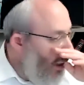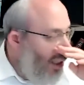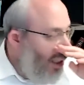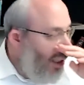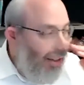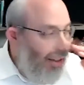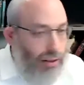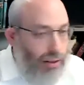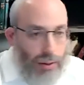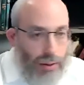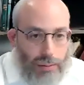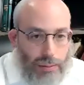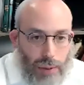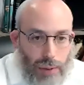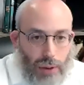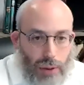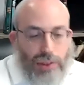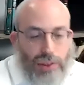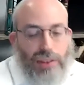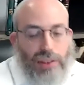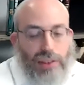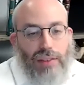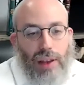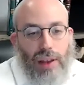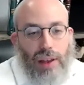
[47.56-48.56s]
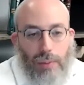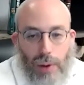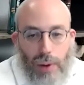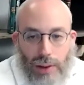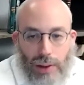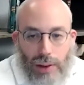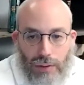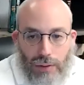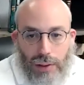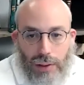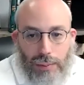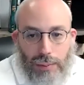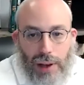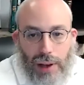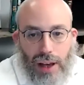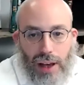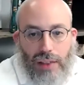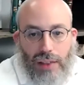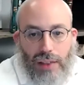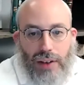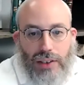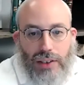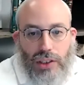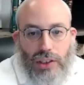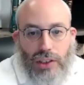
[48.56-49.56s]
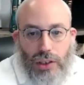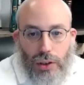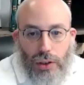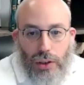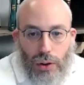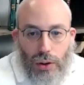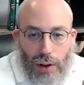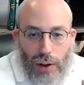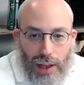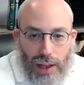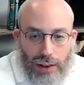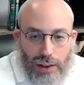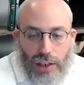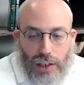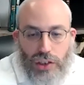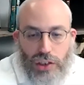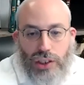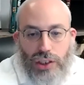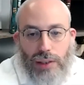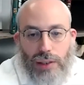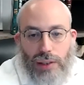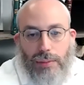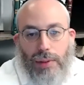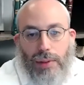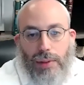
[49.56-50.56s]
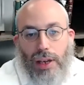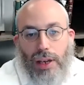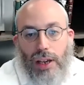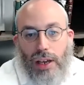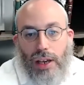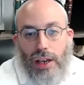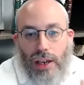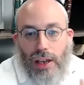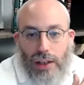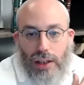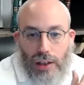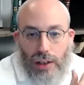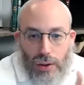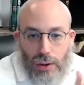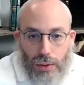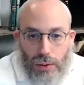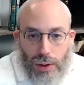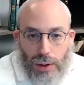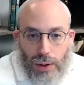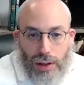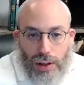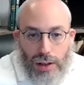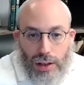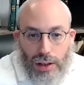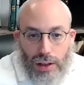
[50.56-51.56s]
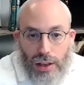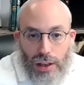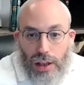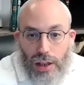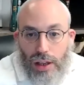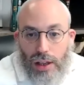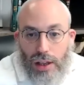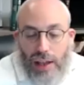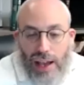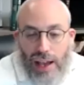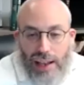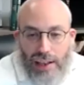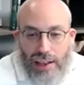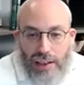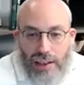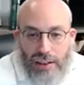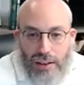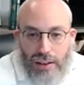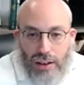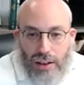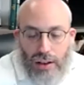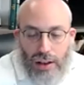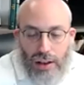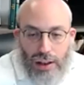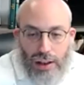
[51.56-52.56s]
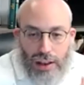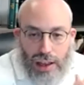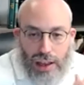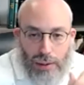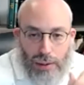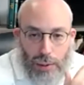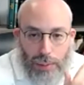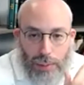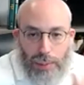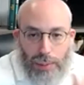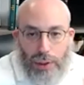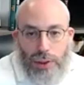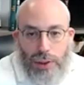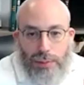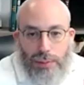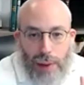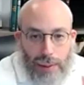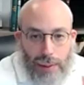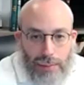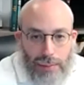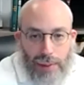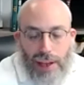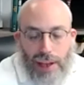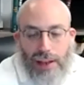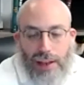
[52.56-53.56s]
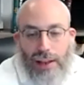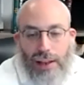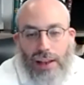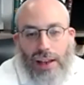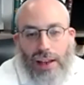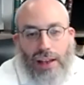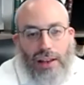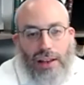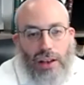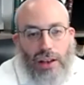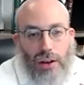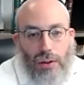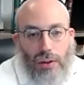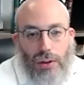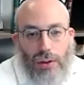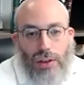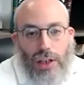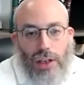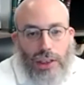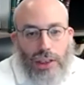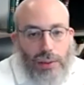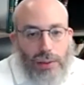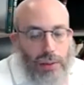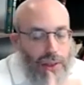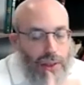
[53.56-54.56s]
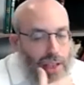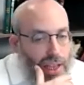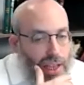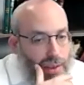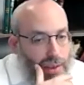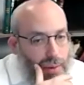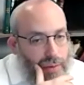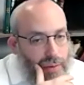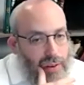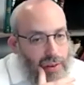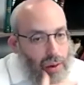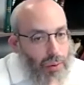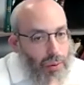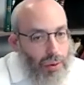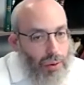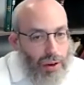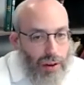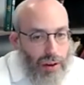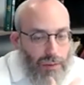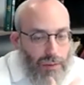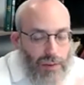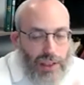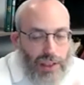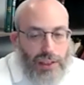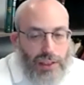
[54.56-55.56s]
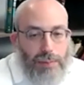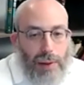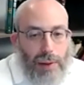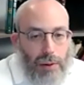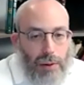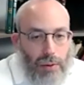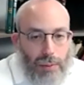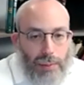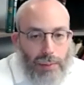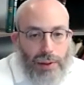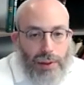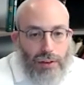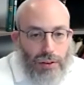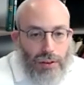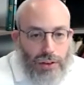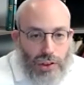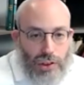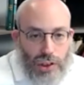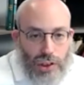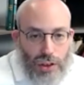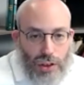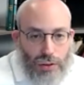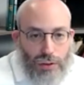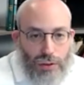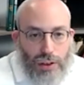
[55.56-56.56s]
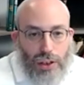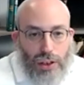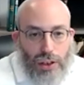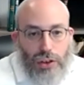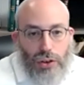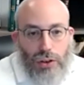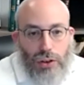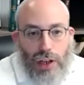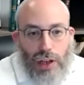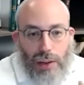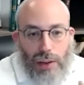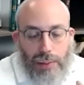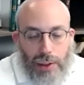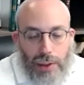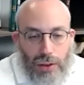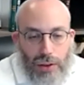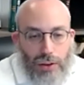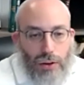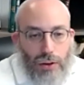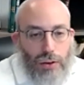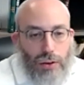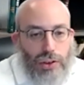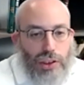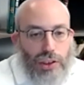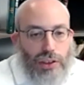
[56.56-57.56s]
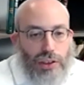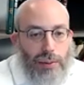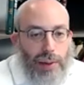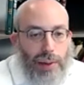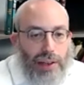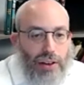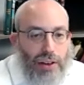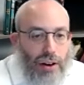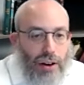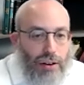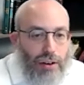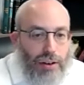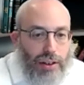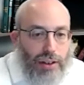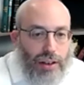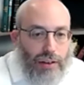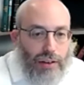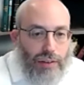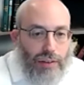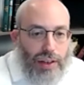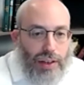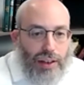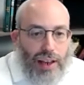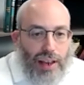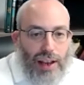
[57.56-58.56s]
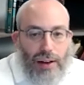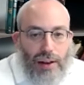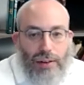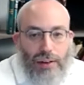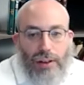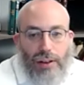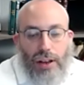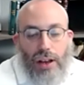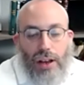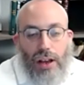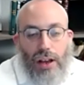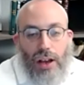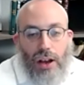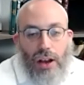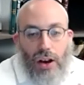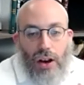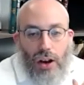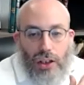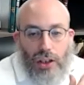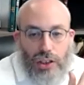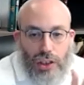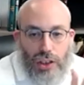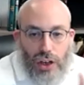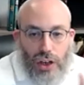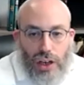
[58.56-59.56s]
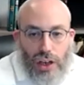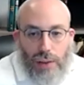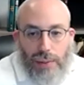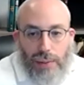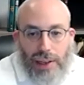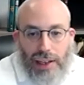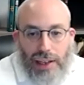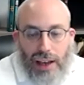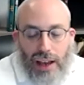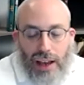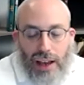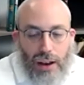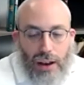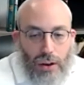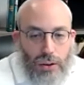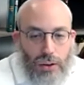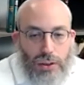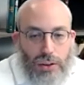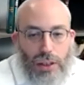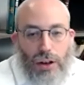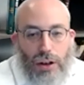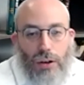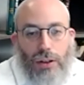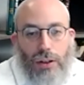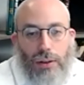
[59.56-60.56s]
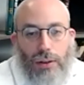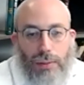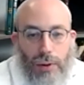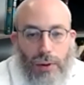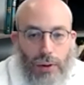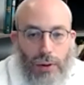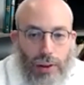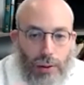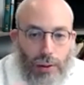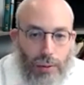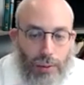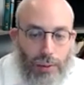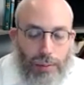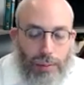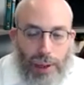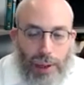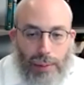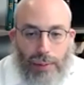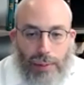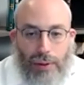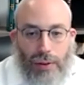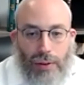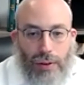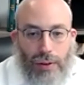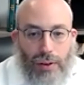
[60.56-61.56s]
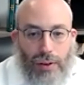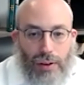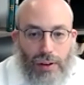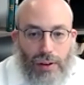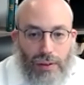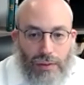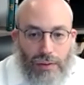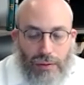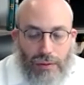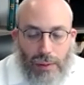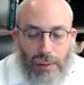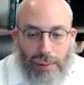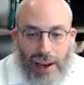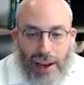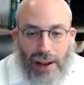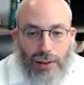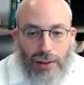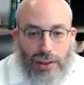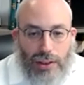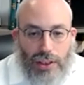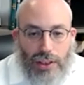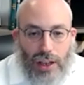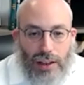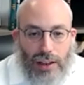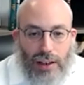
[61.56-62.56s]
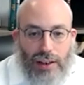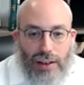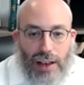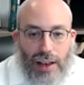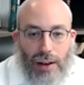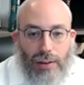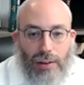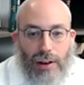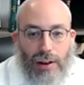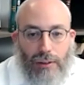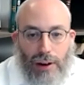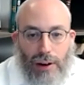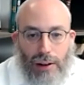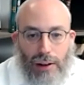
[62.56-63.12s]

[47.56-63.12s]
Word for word: until most of them went off the path, Nashim, and until they were pushed by men, if they were convinced by women or children, or just a minority of the town, or there were people from outside the town,